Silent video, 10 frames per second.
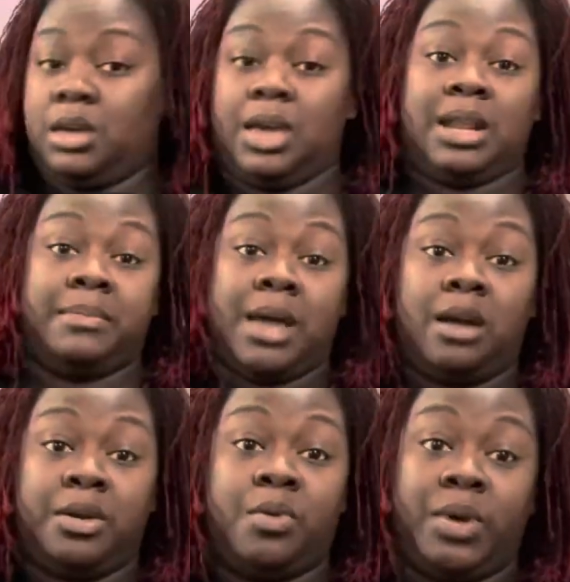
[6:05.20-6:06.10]
And I'm
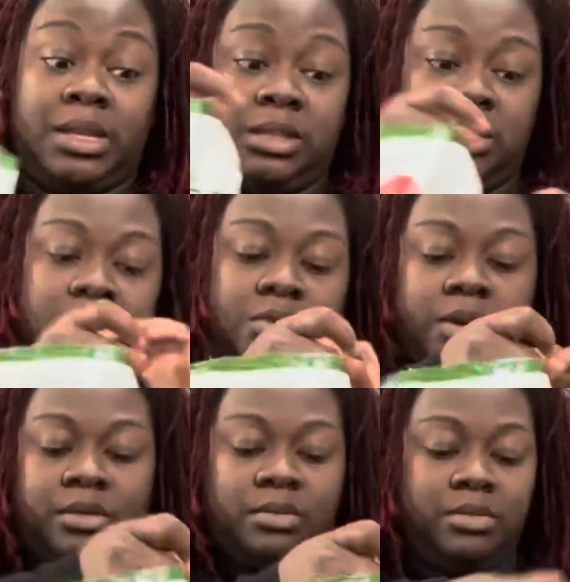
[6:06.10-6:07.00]
not going to waste this
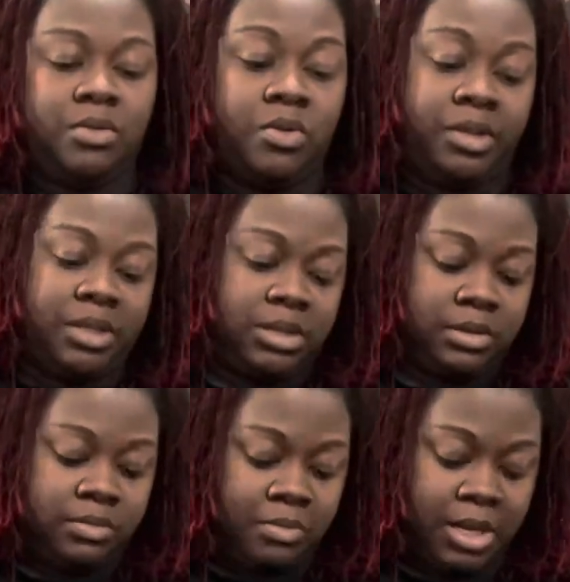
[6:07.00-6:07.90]
soil or
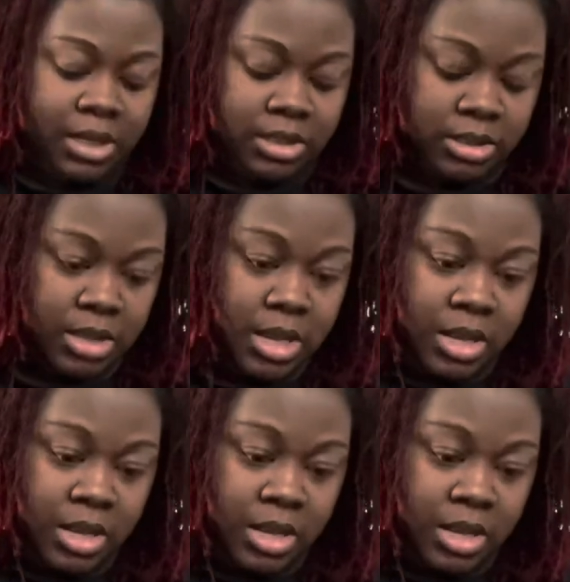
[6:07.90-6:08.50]
this mix.